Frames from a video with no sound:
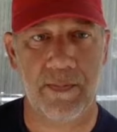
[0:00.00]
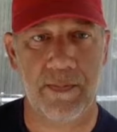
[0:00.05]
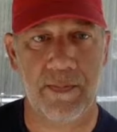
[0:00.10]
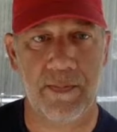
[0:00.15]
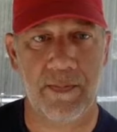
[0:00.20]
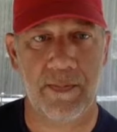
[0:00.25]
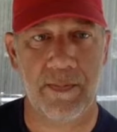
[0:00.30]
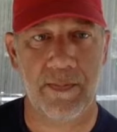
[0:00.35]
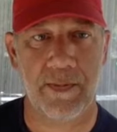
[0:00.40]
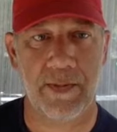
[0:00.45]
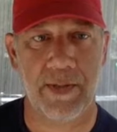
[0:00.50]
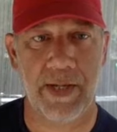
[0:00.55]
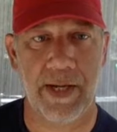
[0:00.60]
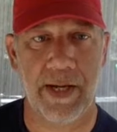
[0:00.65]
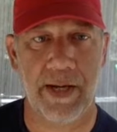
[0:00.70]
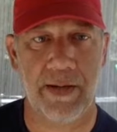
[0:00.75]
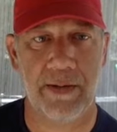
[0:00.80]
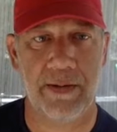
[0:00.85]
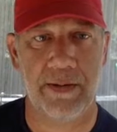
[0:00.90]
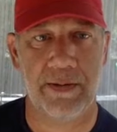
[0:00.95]

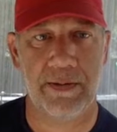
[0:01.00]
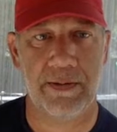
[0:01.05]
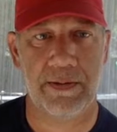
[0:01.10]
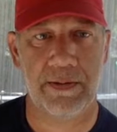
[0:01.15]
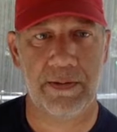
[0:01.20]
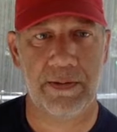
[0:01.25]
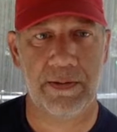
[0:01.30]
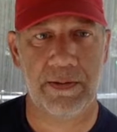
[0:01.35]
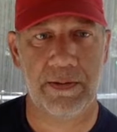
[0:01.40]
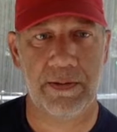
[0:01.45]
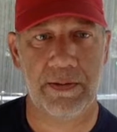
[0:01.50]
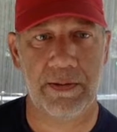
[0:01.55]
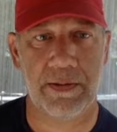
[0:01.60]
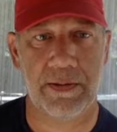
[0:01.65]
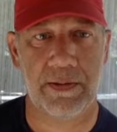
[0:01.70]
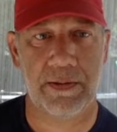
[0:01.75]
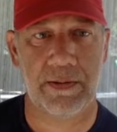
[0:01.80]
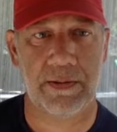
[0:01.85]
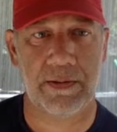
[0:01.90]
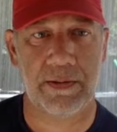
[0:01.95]

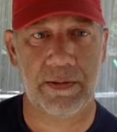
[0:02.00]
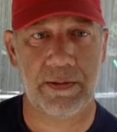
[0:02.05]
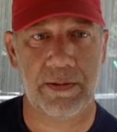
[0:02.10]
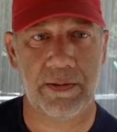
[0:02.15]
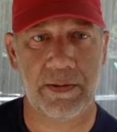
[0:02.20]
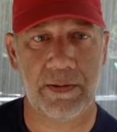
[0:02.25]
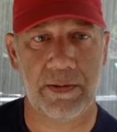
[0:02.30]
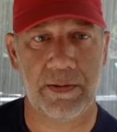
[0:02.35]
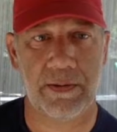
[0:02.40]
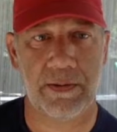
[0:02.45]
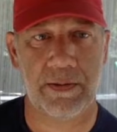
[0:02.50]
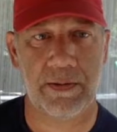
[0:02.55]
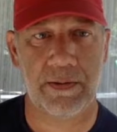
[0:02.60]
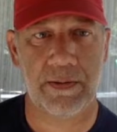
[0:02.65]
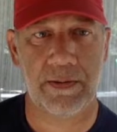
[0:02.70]
No words are spoken by the person on screen.